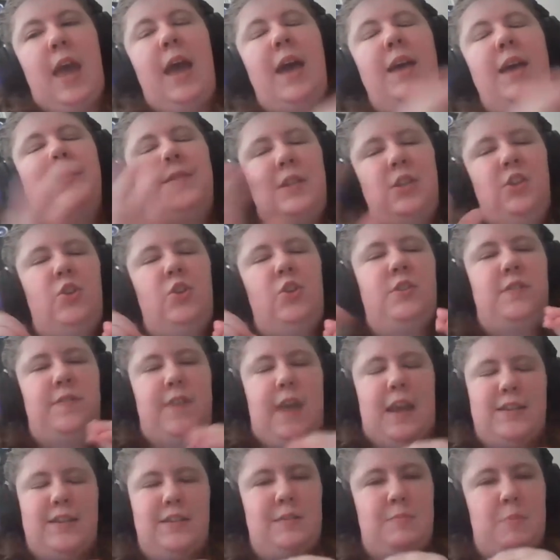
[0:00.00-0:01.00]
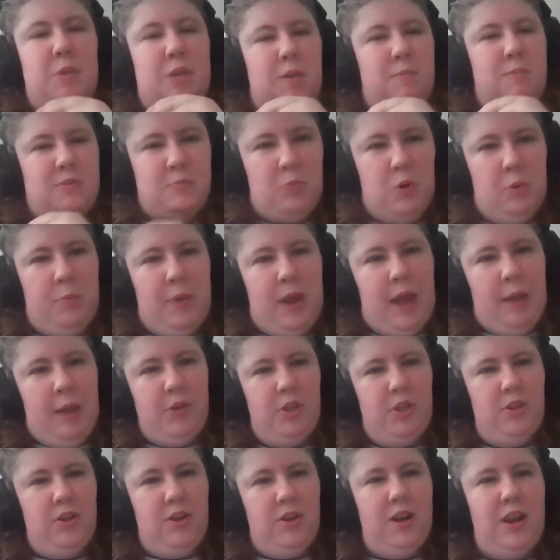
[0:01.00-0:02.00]
as inclusive access becomes more
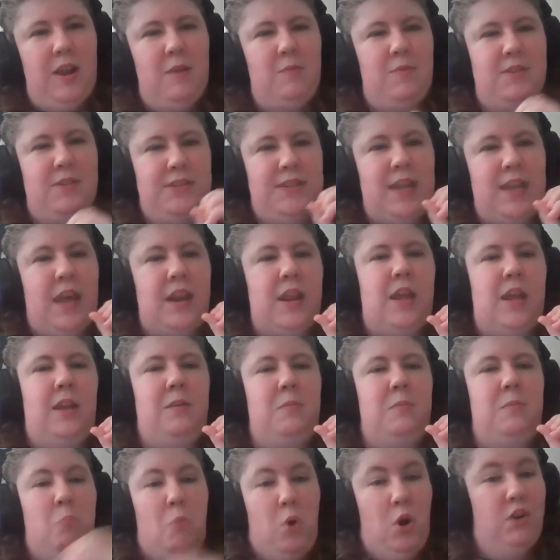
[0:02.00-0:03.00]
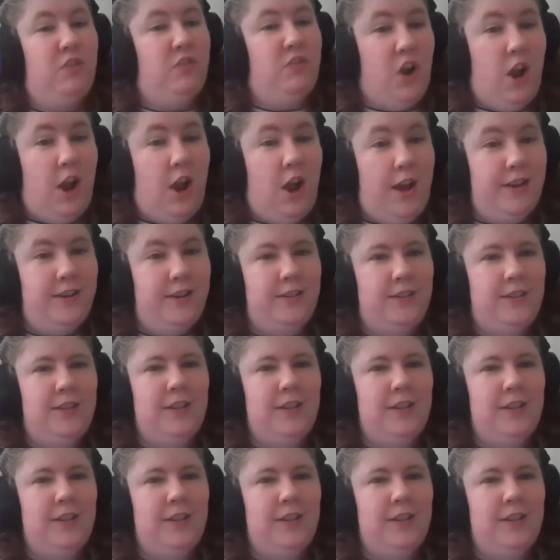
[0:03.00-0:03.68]
popular, it was getting more fraught.